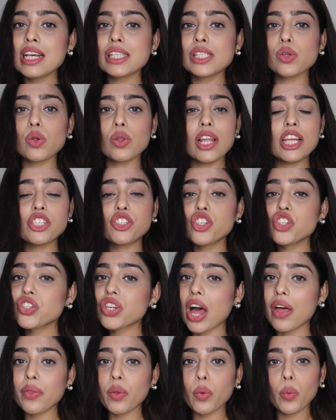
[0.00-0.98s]
So let's just
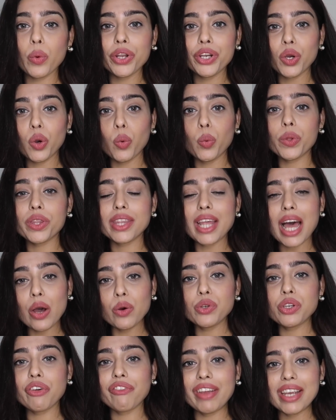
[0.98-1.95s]
start the video
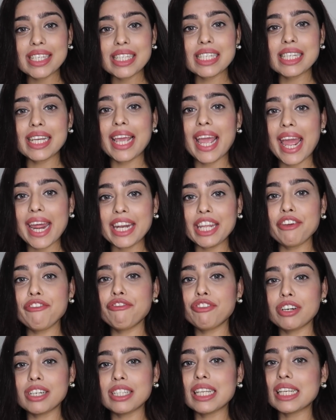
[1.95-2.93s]
without wasting any
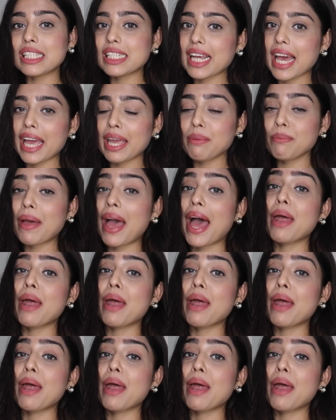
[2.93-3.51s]
further time.